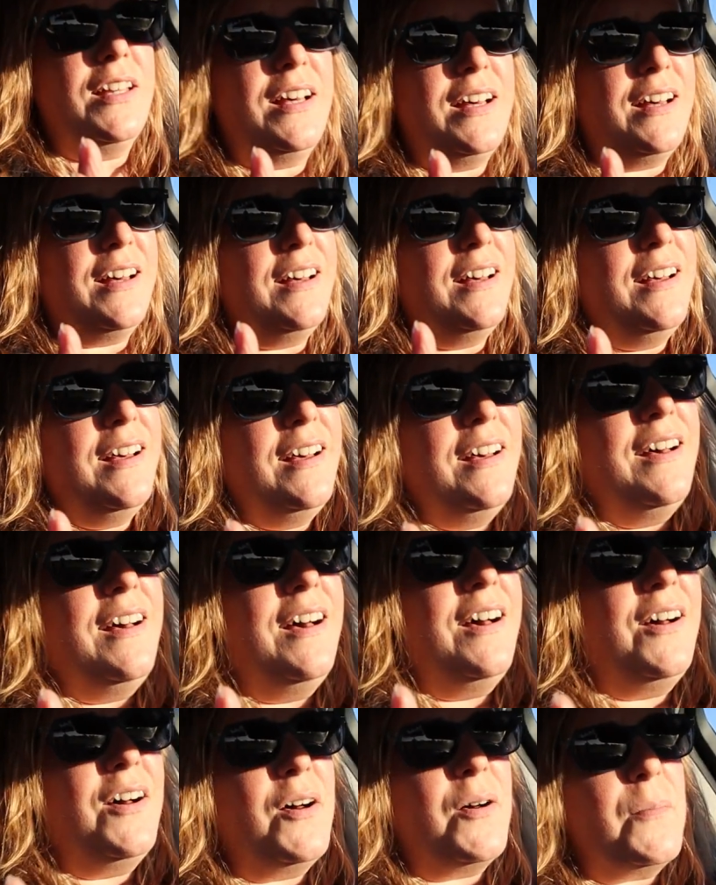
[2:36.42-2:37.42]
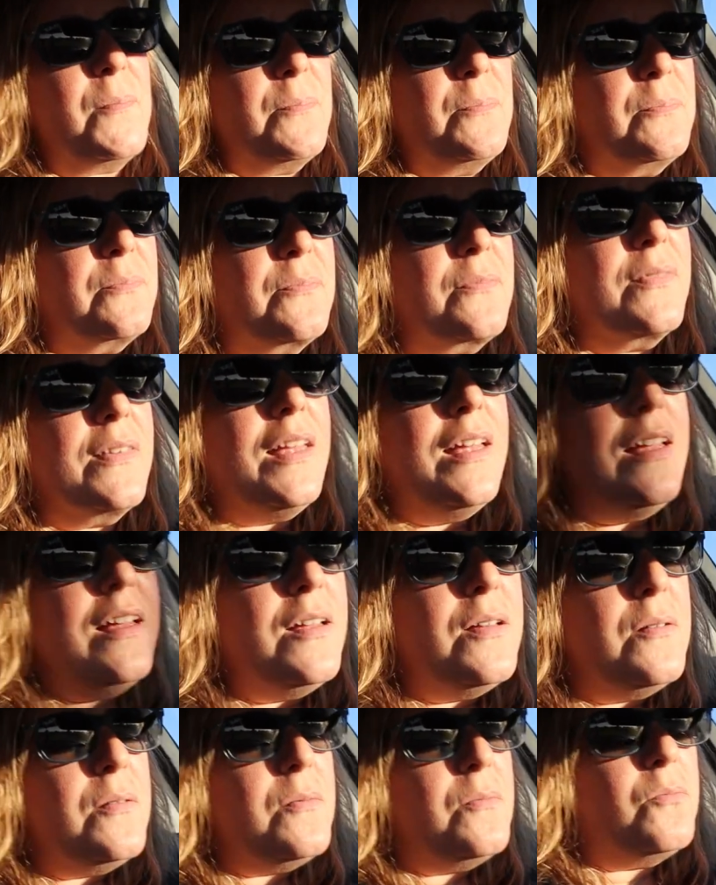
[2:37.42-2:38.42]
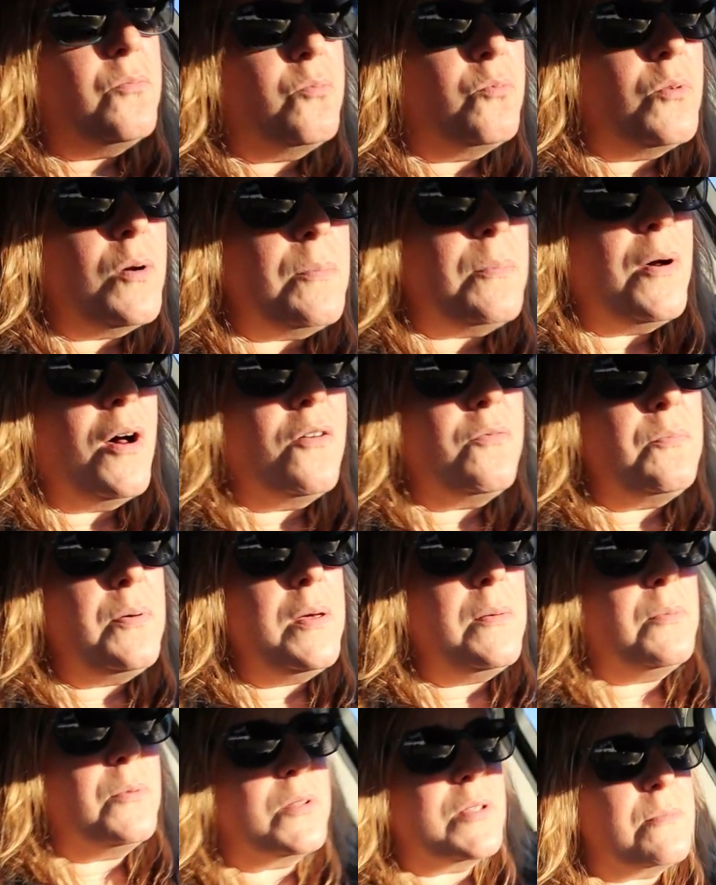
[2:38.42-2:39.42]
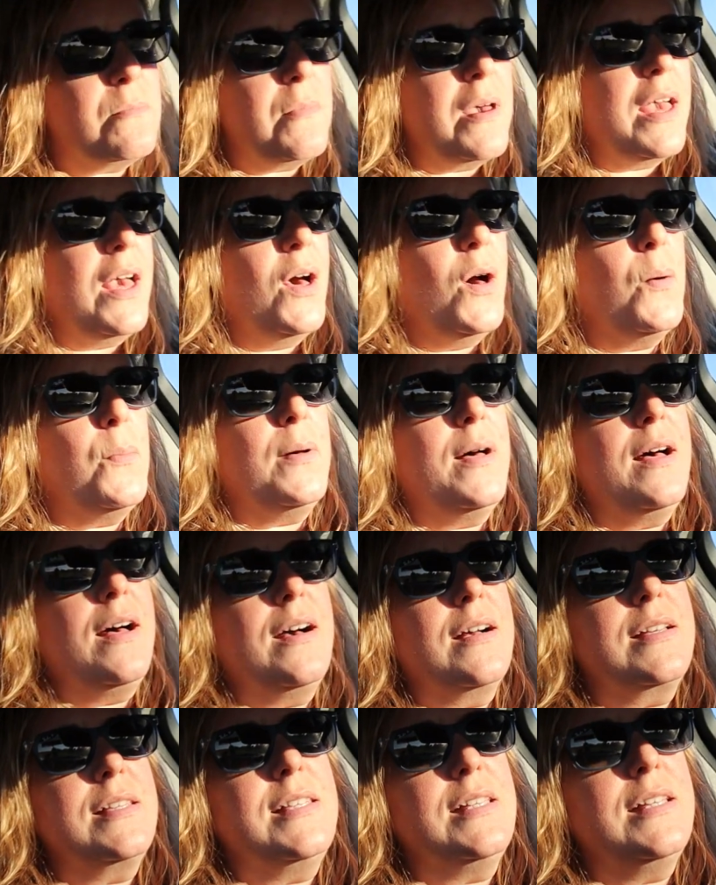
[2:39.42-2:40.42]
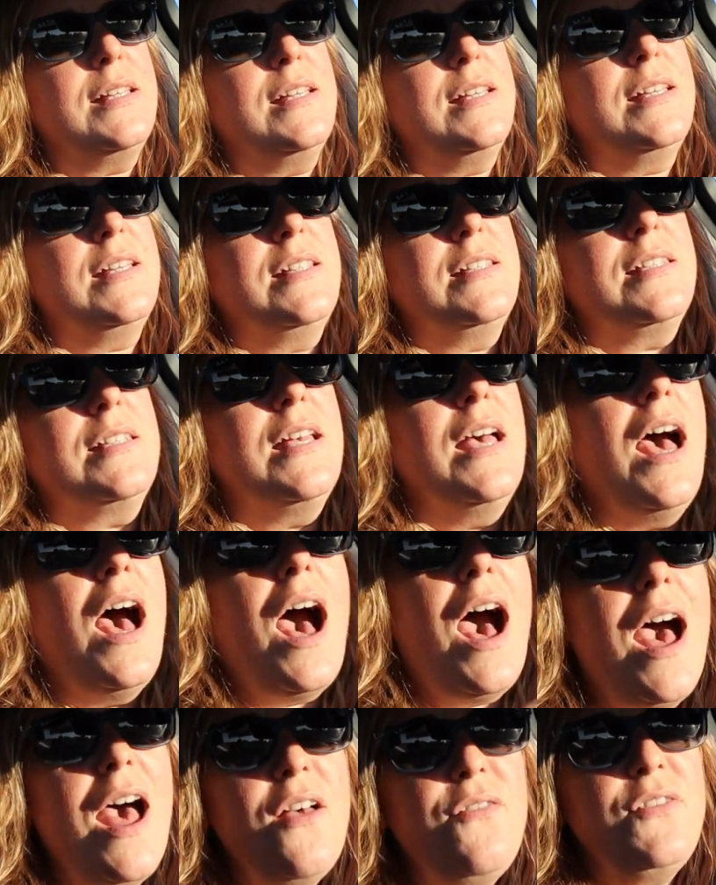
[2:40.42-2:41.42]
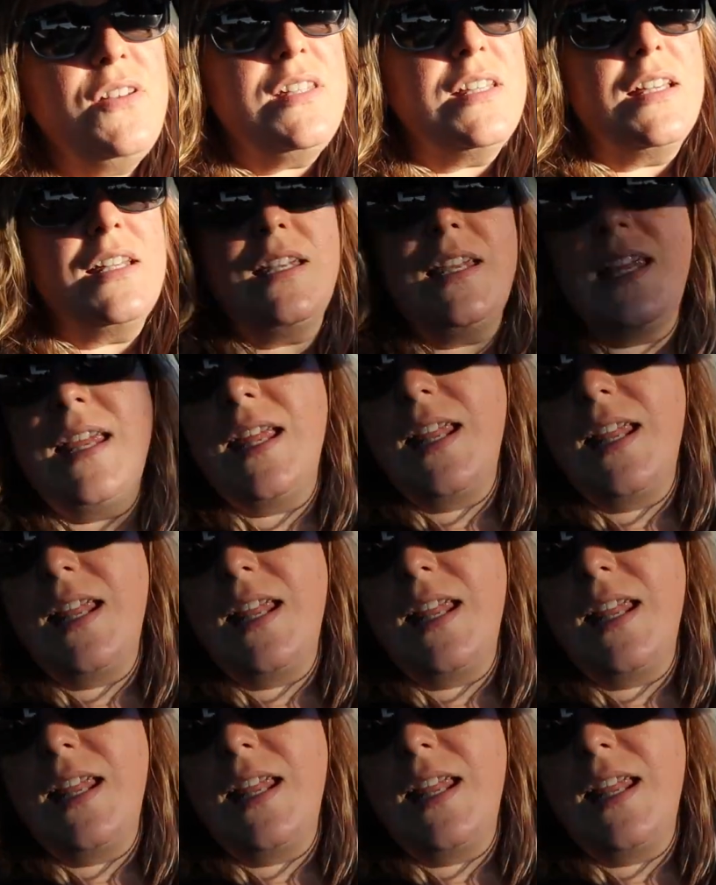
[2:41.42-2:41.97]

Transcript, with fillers: the, um, rip off people's mailboxes. I haven't done